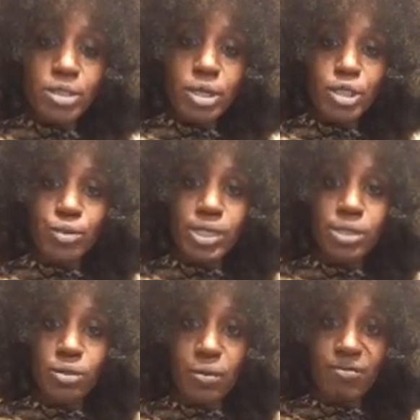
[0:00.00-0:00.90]
and start
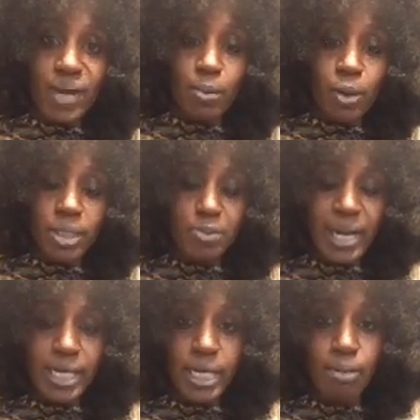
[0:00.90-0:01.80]
shrinking uterine fibroids
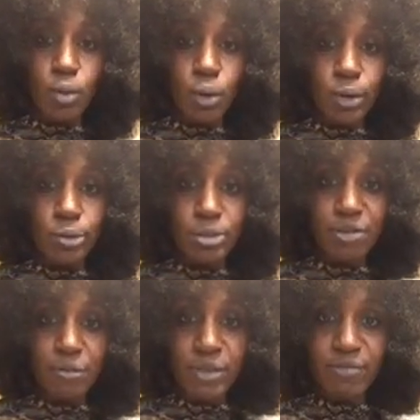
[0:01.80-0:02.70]
by getting more
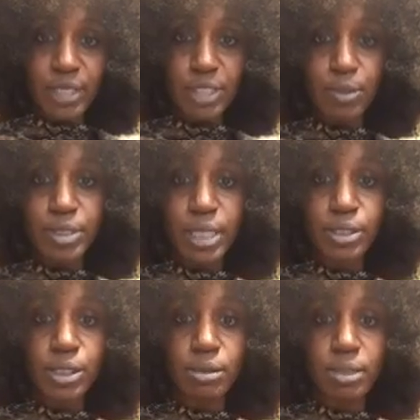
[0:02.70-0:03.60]
cruciferous vegetables
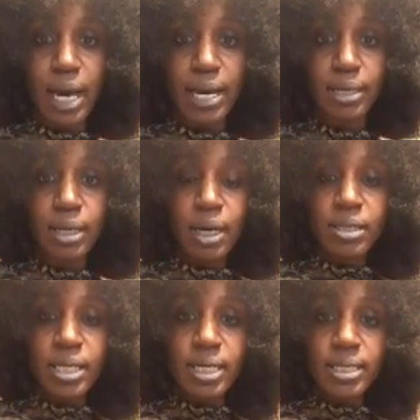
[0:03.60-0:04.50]
into your diet.
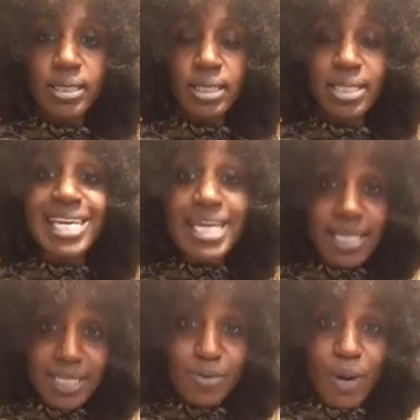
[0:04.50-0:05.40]

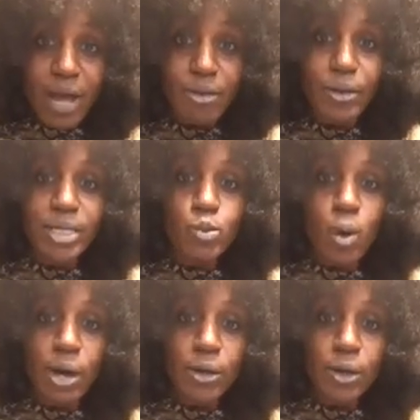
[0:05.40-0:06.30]
This is
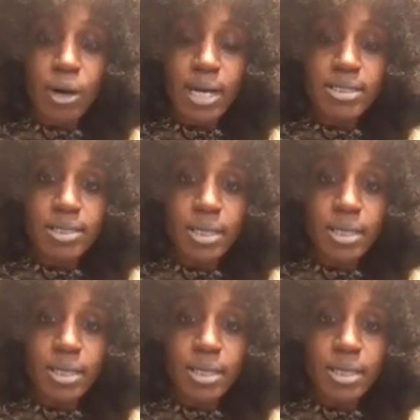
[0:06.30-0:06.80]
watercress.